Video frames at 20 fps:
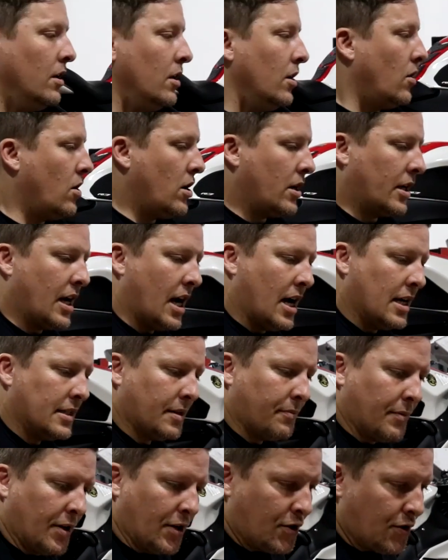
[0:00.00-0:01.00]
All right, guys,
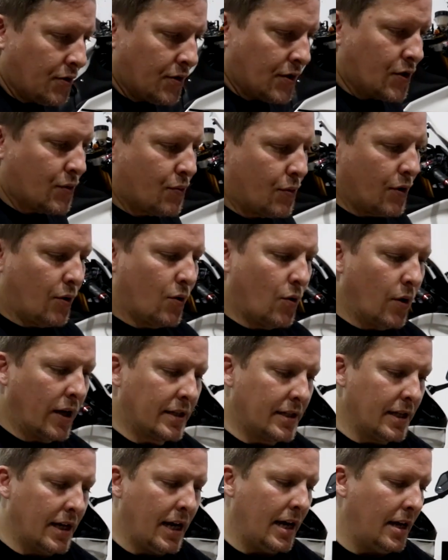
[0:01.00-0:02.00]
I'm going to do this real quick
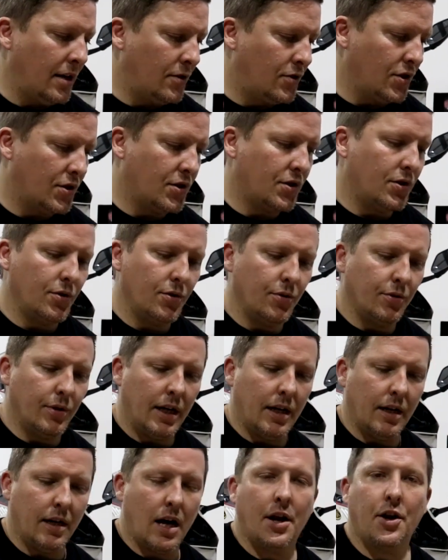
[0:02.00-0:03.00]
today just to,
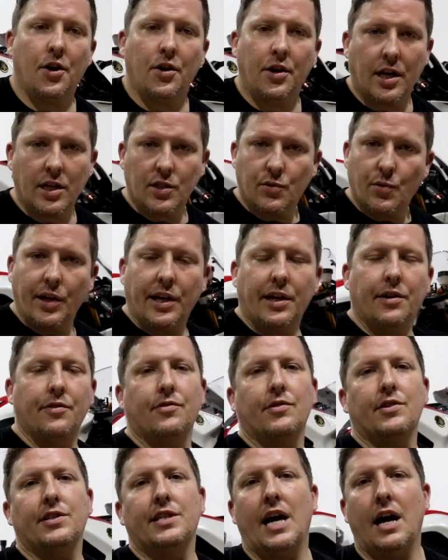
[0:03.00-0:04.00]
I know you guys want to hear
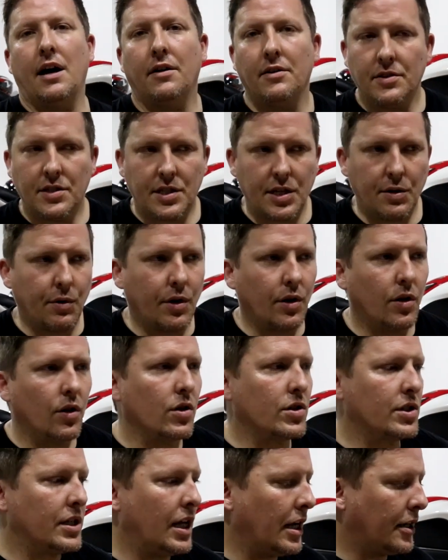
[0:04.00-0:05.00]
the sound and see what it
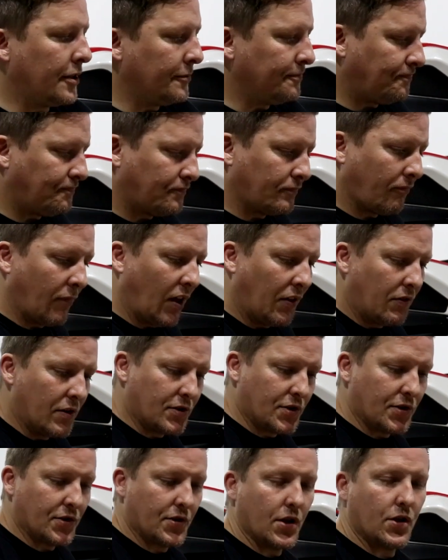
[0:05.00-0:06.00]
looks like. This
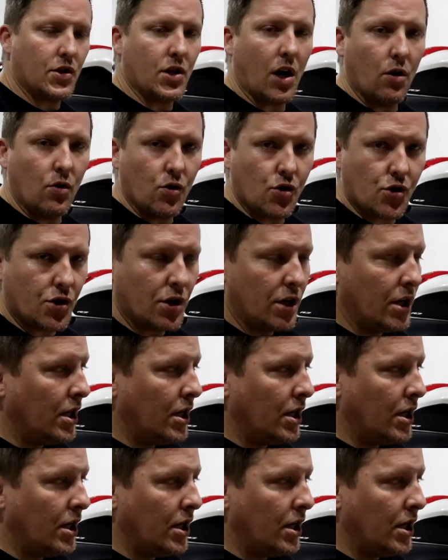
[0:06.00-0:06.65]
is the Toce.